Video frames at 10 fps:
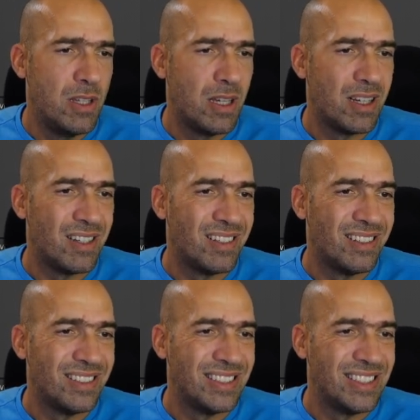the
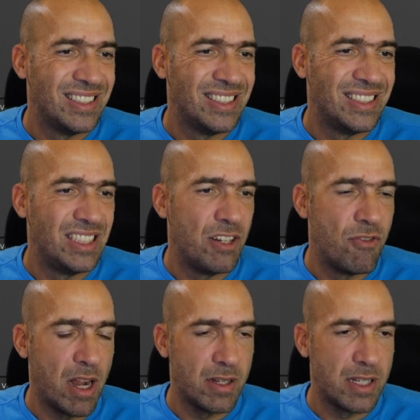
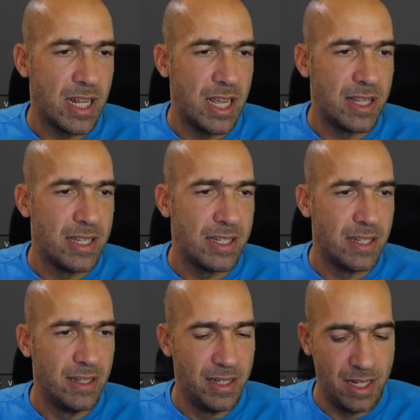dragon's head
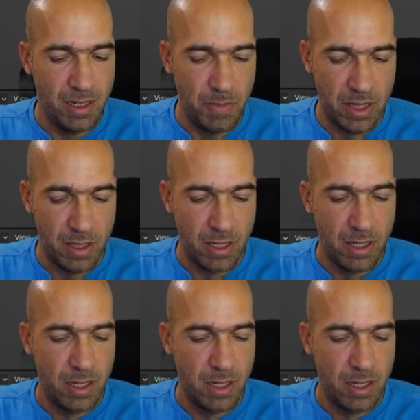is a little bit